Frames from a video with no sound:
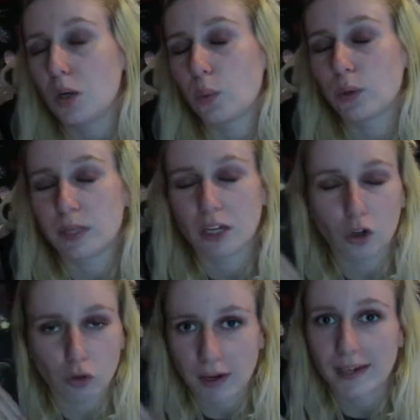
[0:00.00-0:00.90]
would be a
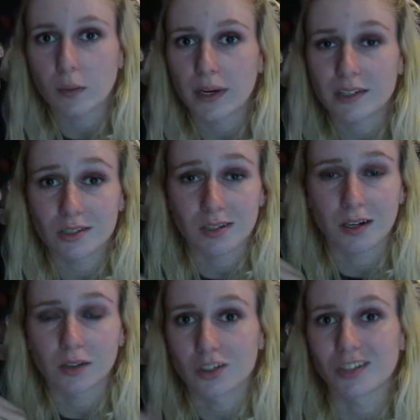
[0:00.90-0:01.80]
great way to
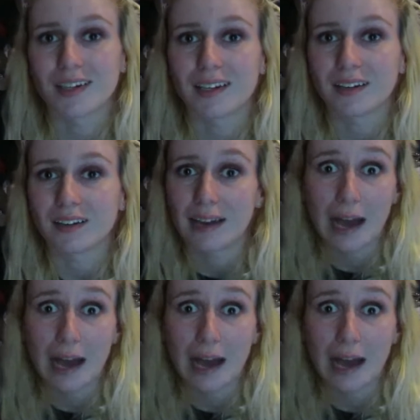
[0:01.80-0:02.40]
start learning